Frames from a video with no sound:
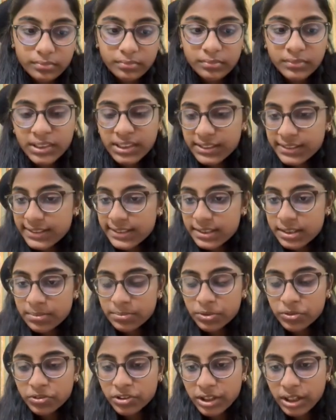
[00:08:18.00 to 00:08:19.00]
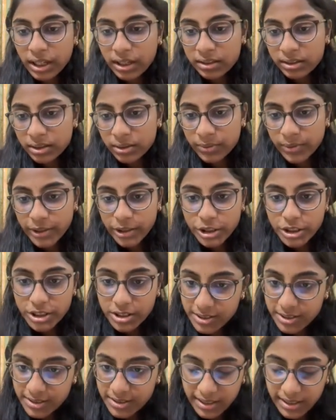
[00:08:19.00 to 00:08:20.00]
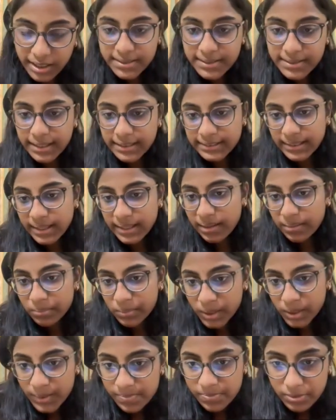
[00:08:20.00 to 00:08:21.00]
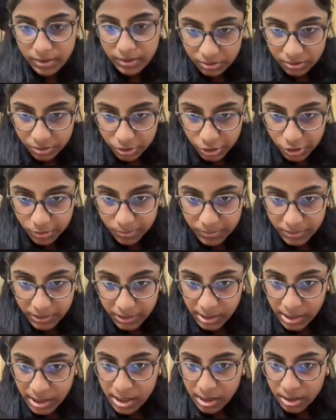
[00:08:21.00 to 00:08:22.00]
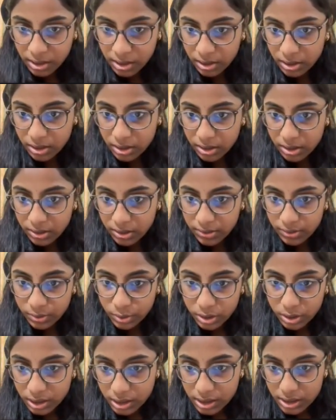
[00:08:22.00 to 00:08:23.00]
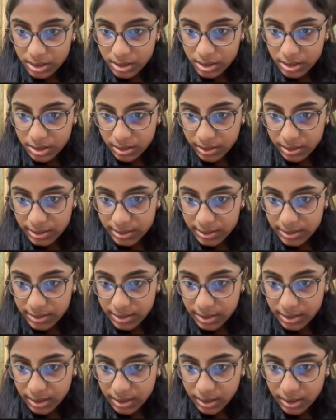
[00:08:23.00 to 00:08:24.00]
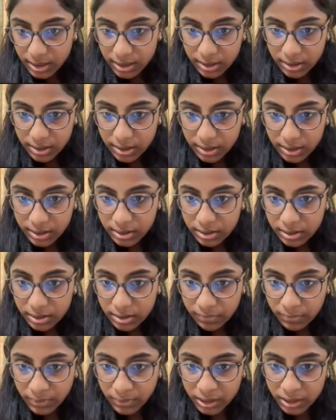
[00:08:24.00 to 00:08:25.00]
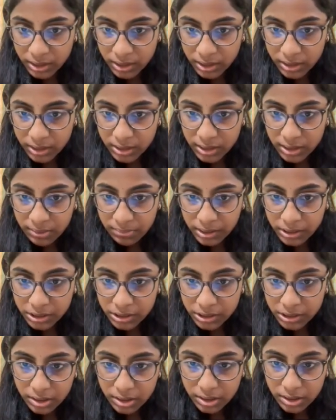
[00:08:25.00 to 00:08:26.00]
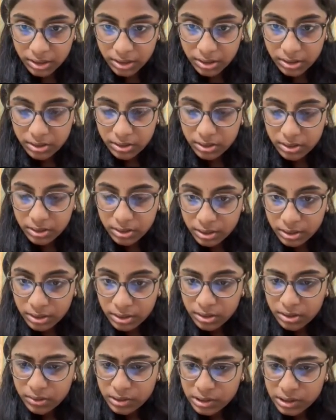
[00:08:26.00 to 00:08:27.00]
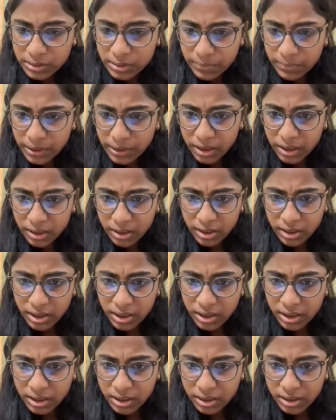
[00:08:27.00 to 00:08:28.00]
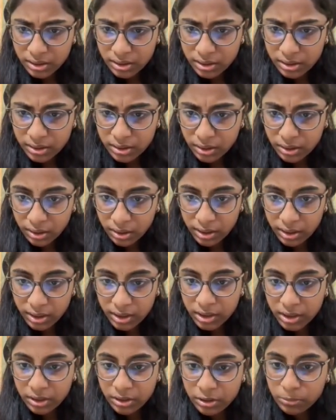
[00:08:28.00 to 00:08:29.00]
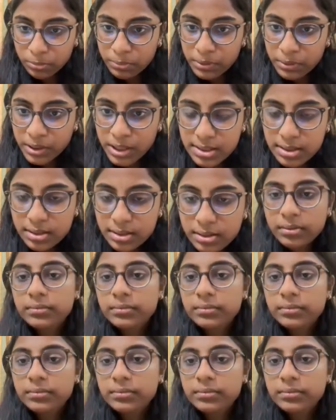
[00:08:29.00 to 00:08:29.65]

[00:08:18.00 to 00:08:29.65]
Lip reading: These are some of the other questions that it's asking me. How should one organize? Let's say monthly budget. It's my current Indian rupees.